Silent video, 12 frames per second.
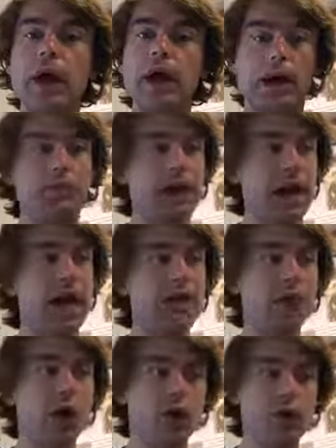It
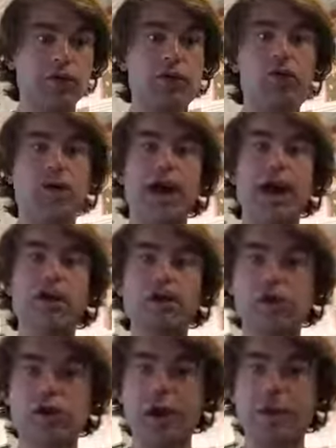became known as the triangular
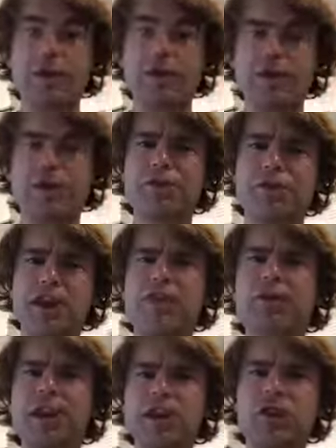trade because that was
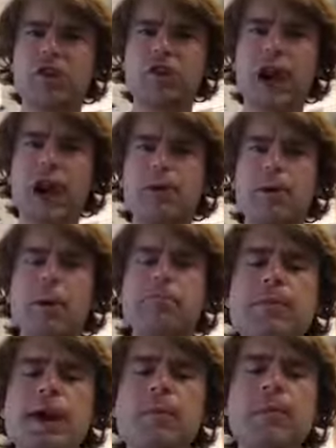roughly the shape,
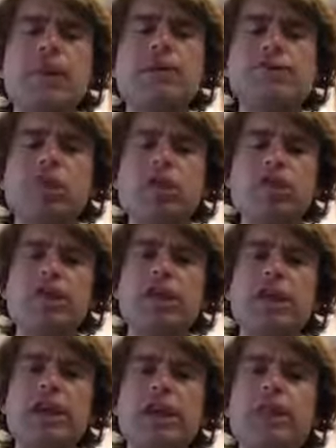but
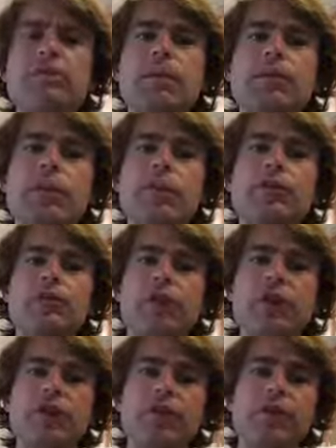additionally, these
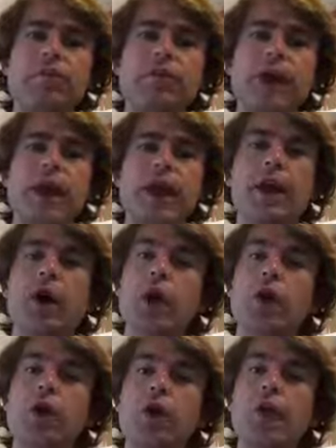merchantmen
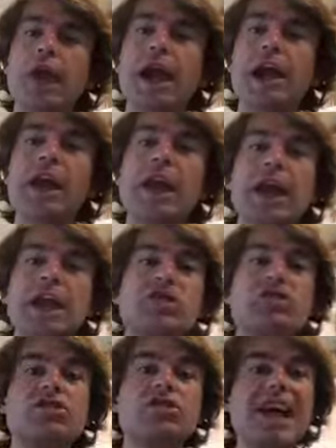created a
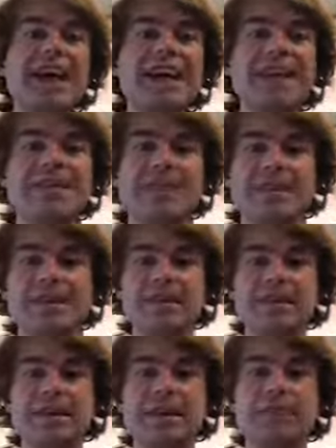trade
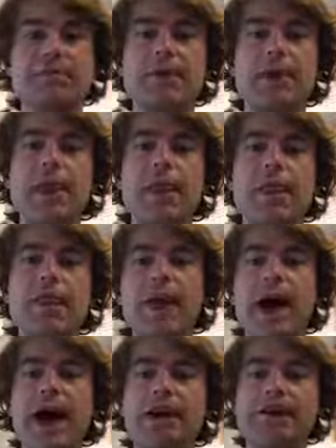system
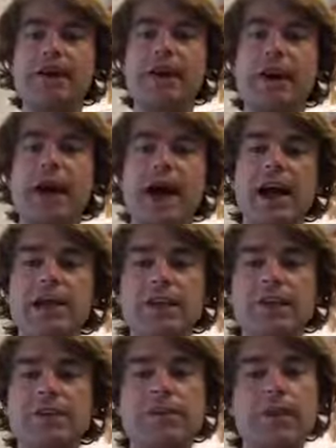that kind
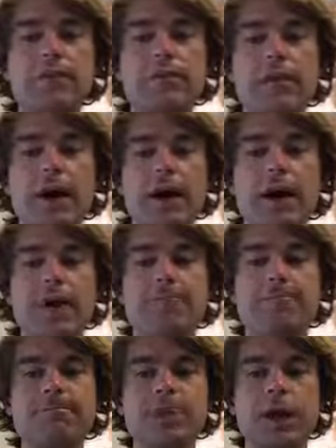of
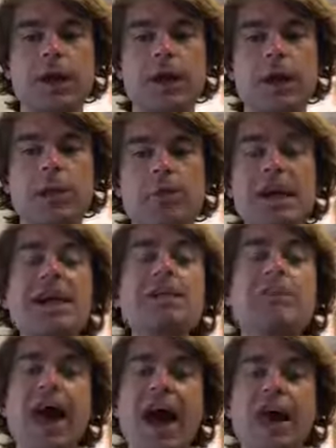
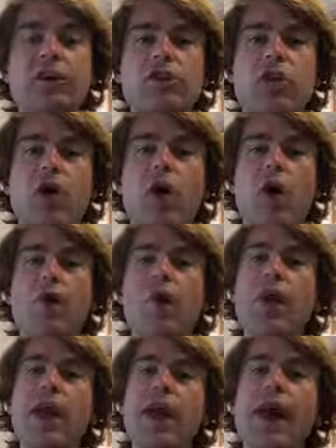piggybacked on
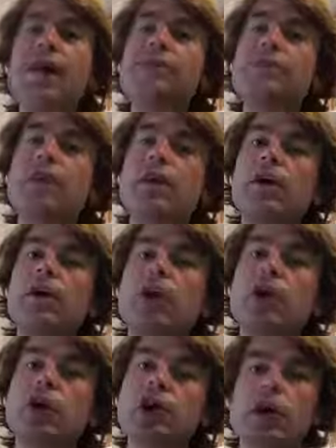whatever
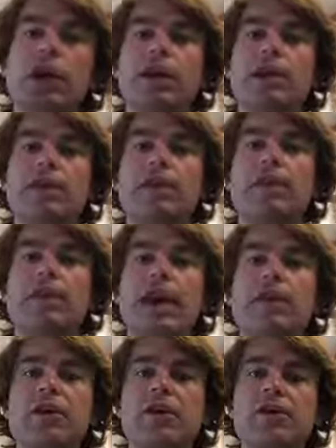goods they
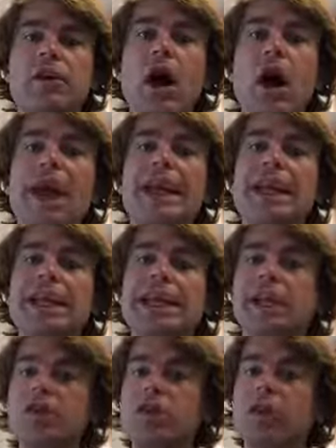could find in
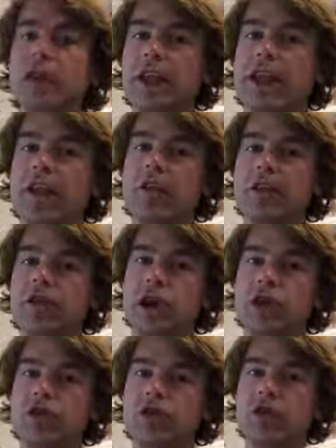each of the legs of
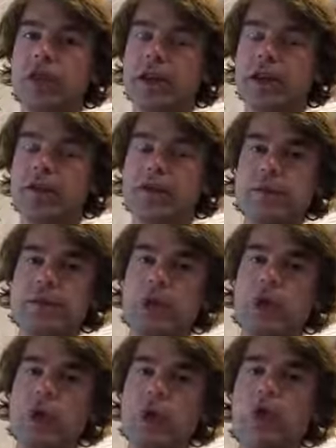their journeys.
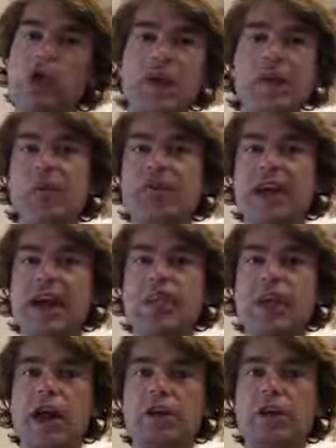So they would take
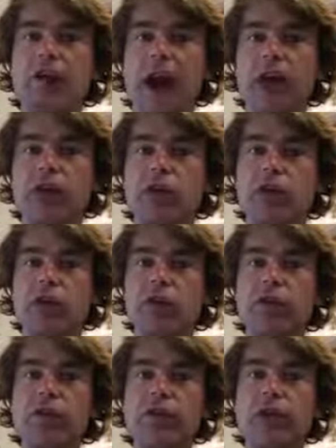manufactured
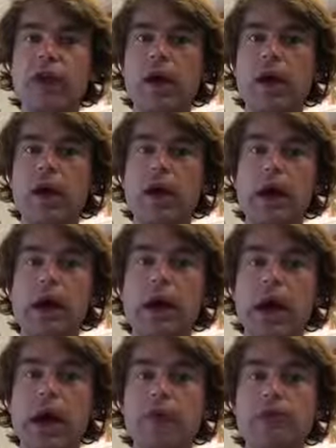goods, like
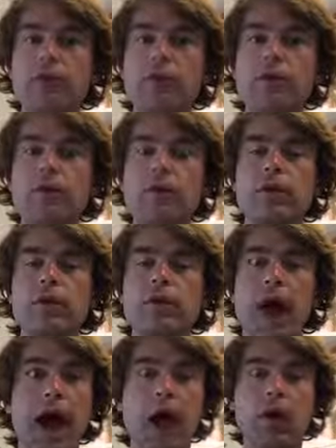guns,
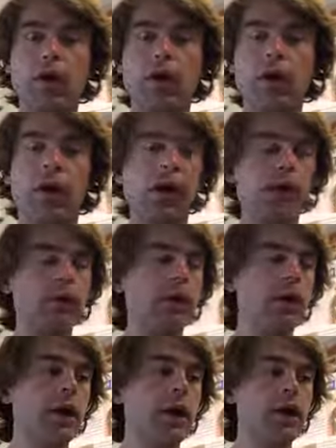
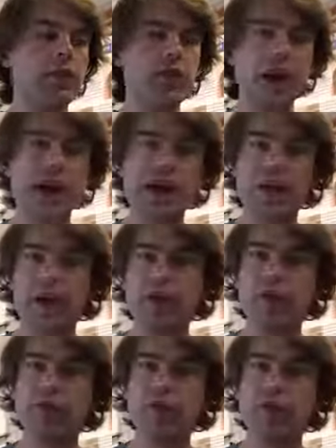alcohol, take
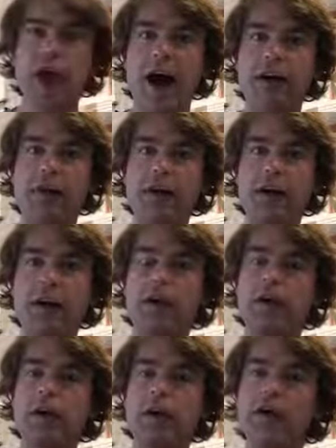them to Africa.
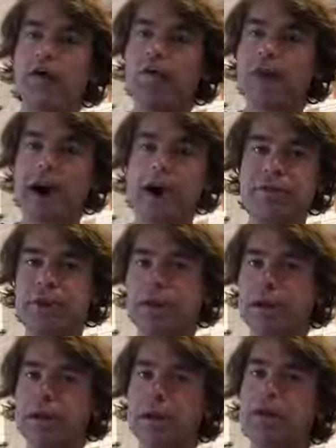From
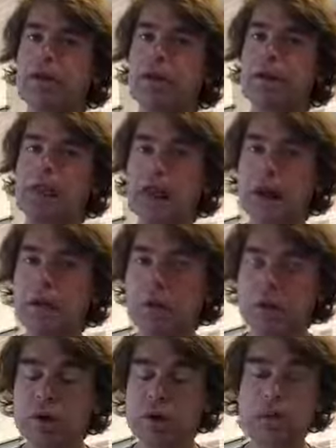Africa, they
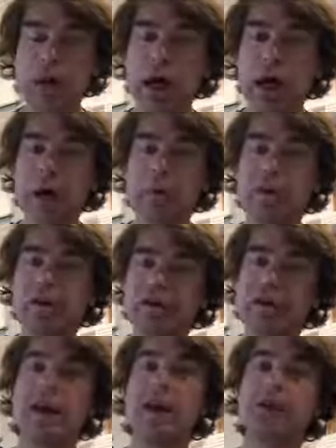would pick up
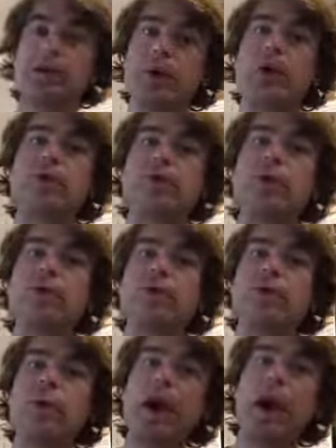enslaved
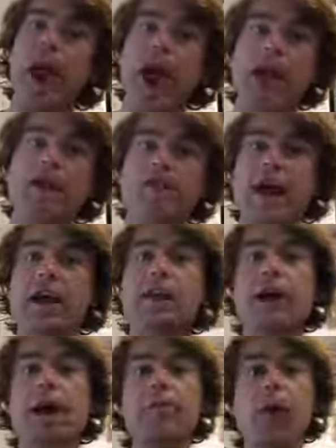persons and take
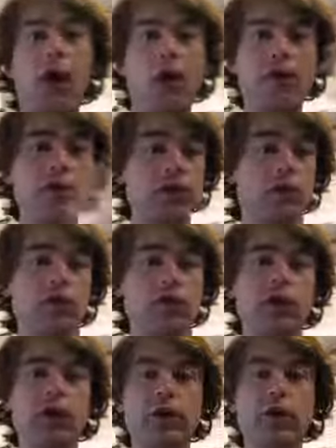them over to
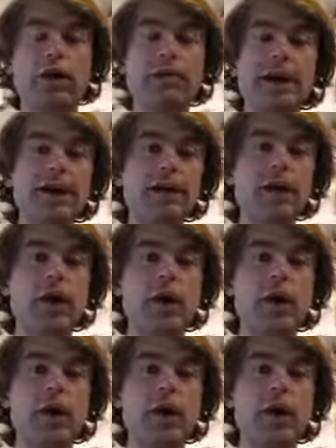the Caribbean.